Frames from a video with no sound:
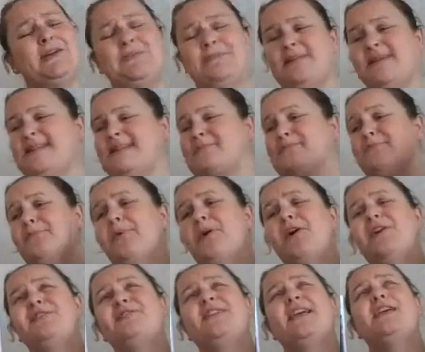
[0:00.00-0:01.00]
Miss
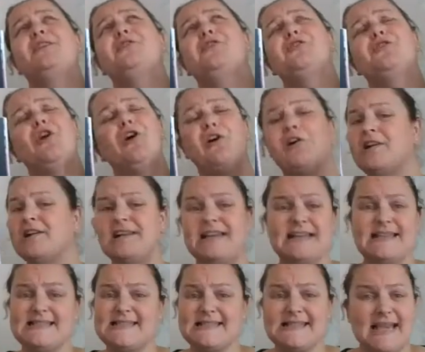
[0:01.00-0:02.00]
Birthday could
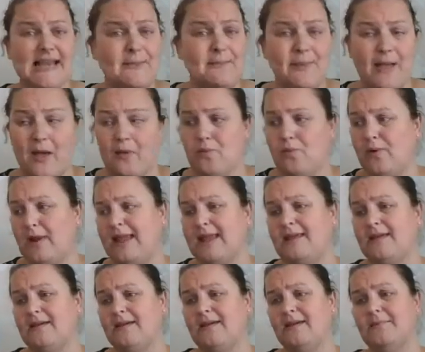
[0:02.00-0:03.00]
hardly sleep a
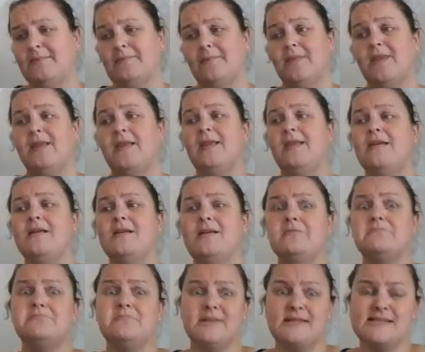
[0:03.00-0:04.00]
wink.
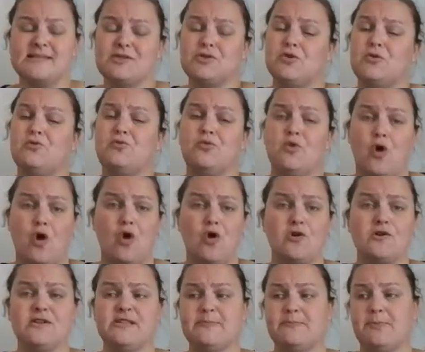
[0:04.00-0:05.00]
Mr.
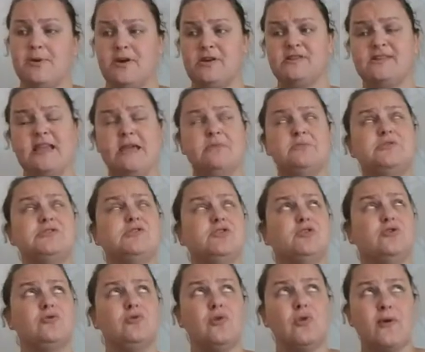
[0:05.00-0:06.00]
Wrong's birthday was
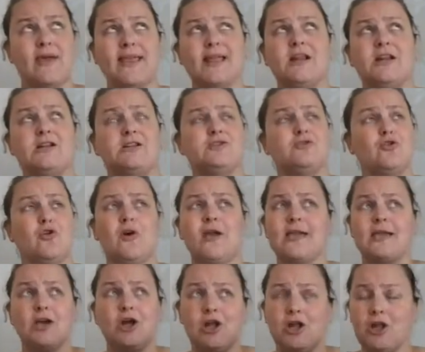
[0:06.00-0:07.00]

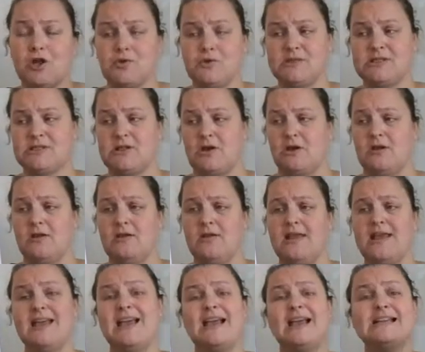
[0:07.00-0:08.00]
drawing closer,
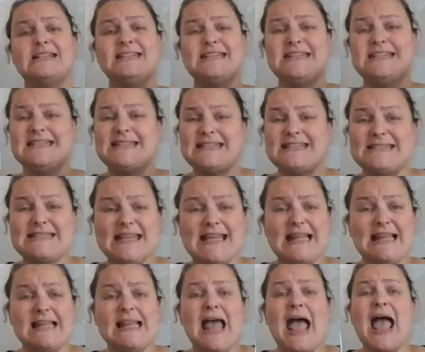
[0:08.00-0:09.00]
and she
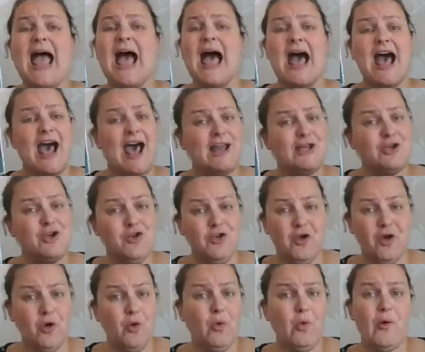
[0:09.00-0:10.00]
still had
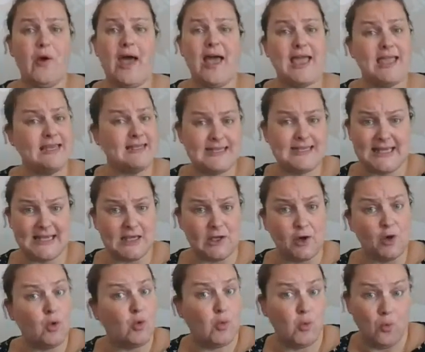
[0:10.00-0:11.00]
no
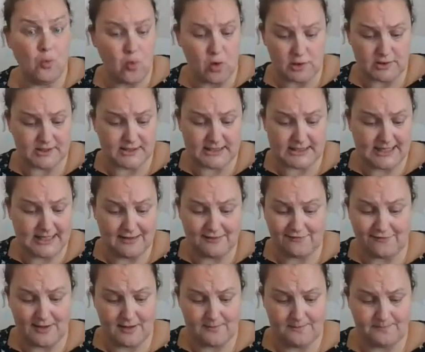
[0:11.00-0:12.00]
idea what to
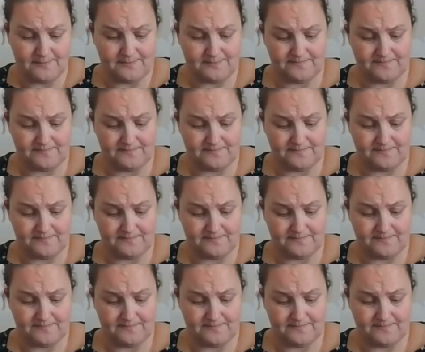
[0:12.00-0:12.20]
give him.